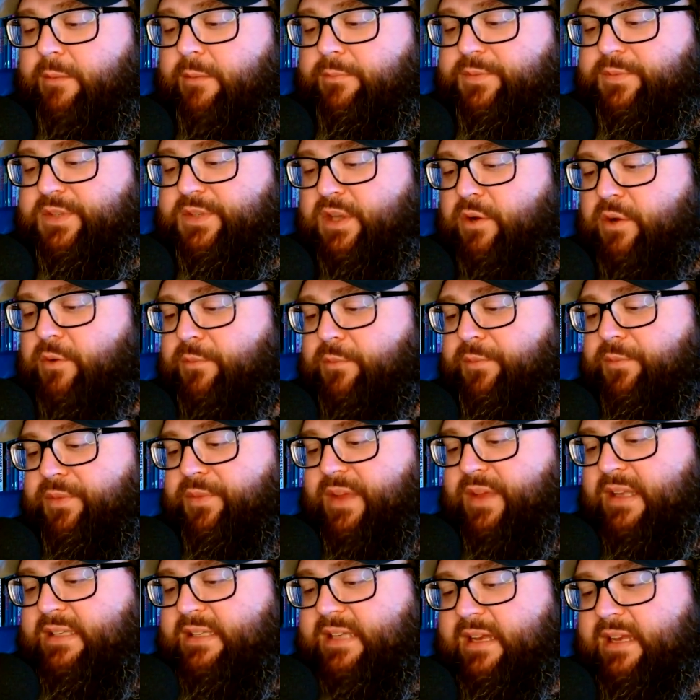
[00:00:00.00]
So
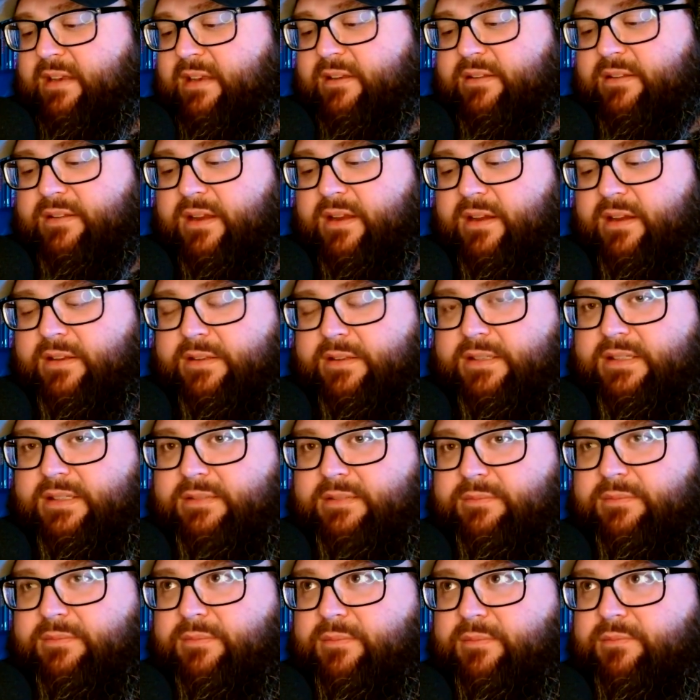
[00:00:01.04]
that's it.
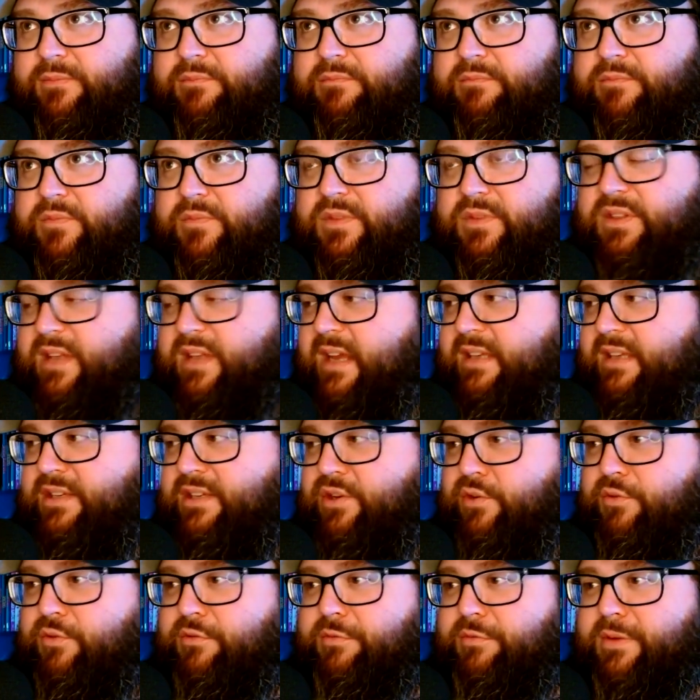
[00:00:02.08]
Stay
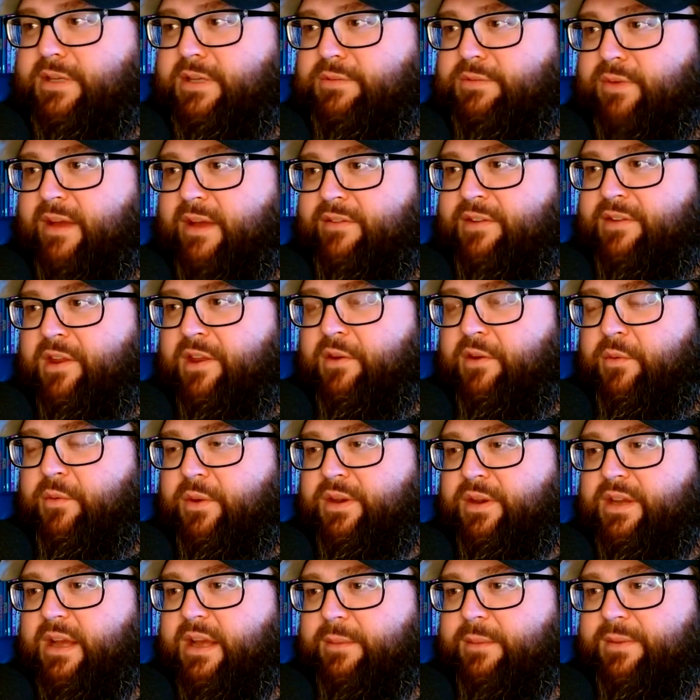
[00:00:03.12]
tuned because we'll have another
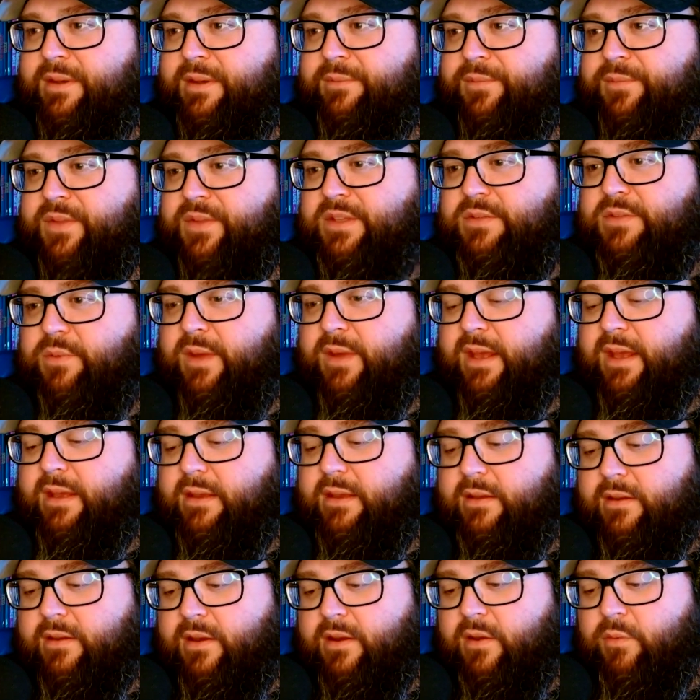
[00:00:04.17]
one coming this
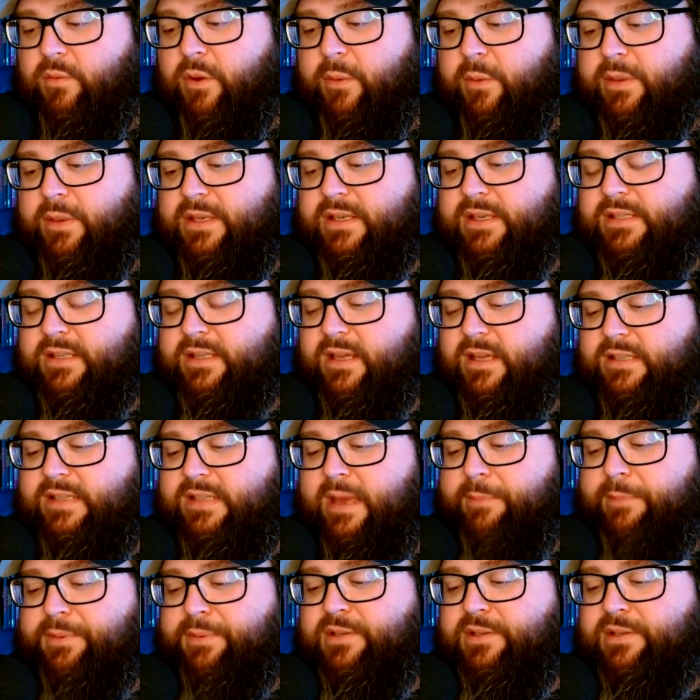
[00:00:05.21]
week where we discuss
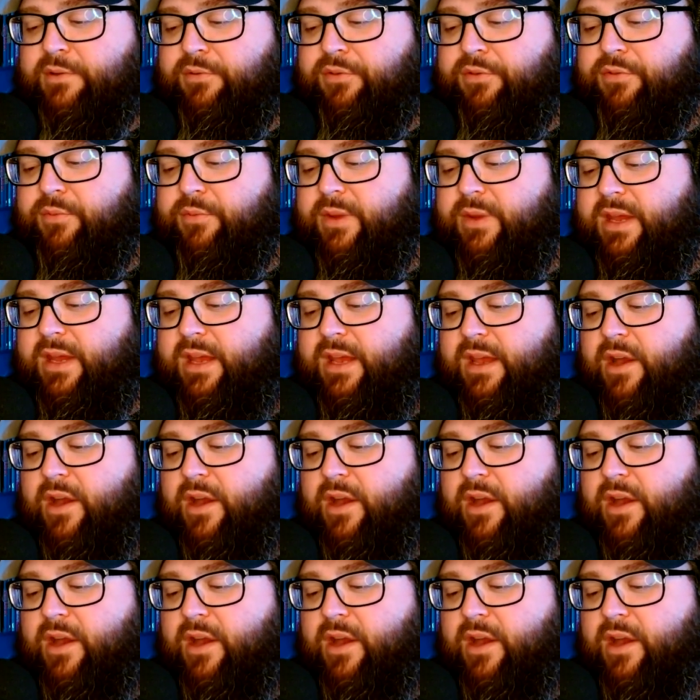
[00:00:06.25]
episode 3,